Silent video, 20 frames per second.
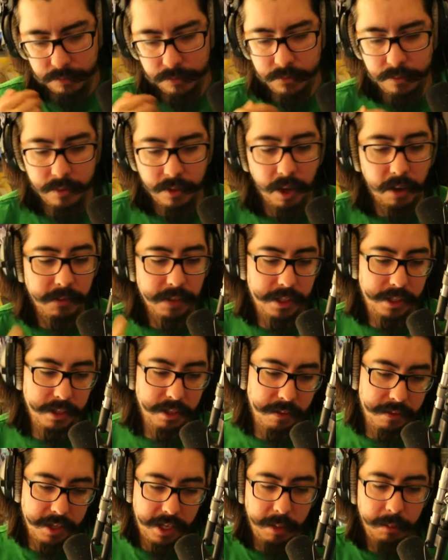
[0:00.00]
Obviously, you
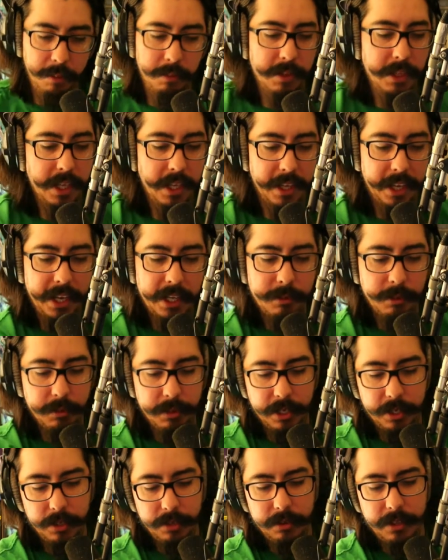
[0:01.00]
have to keep up with the engagement when
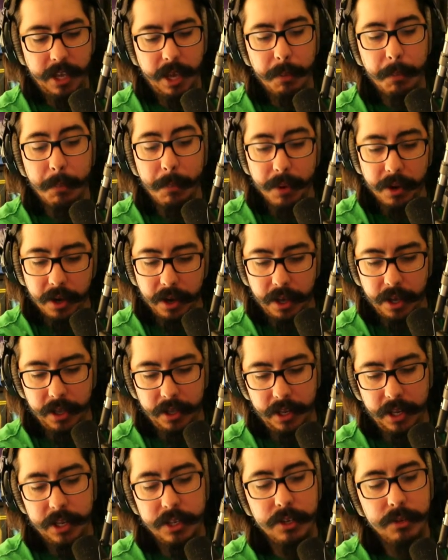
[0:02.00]
you do that, but
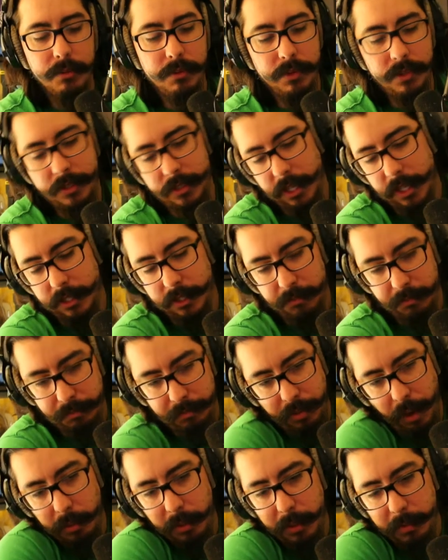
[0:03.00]
it's
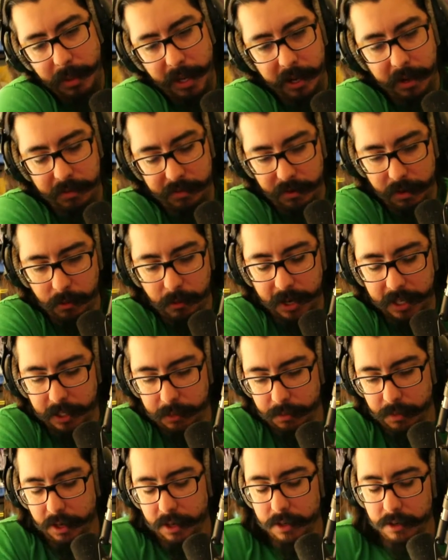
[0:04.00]
probably better for a
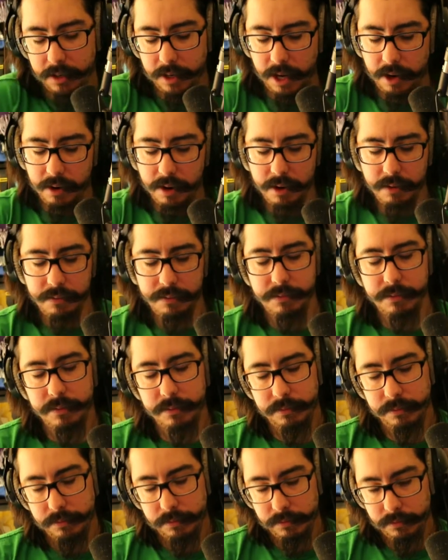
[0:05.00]
widespread area of
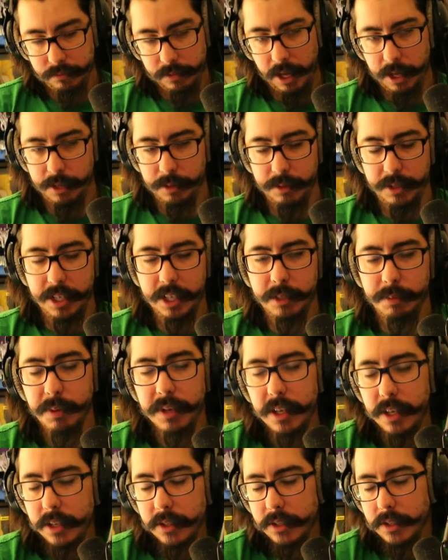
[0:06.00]
expertise. But
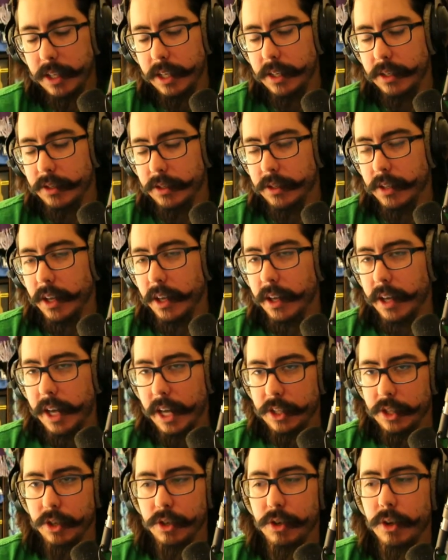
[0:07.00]
it's
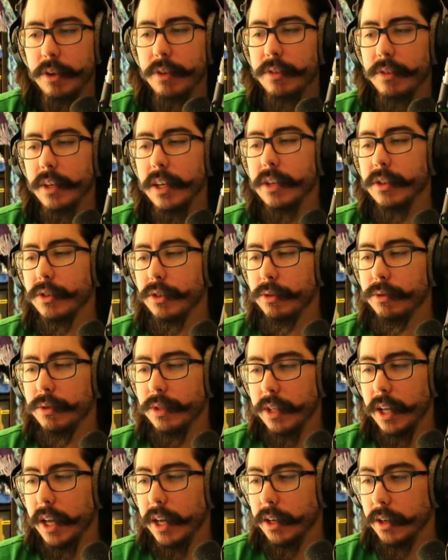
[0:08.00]
a good thing to
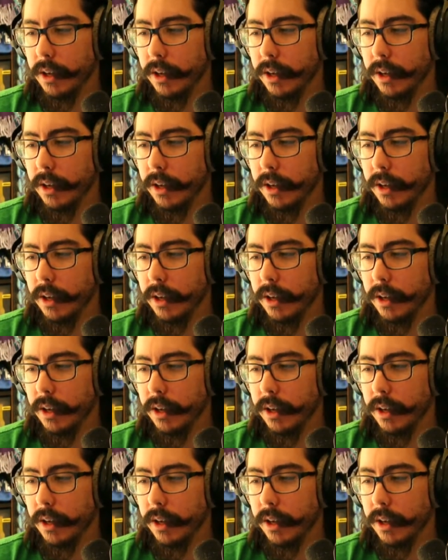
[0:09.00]
say,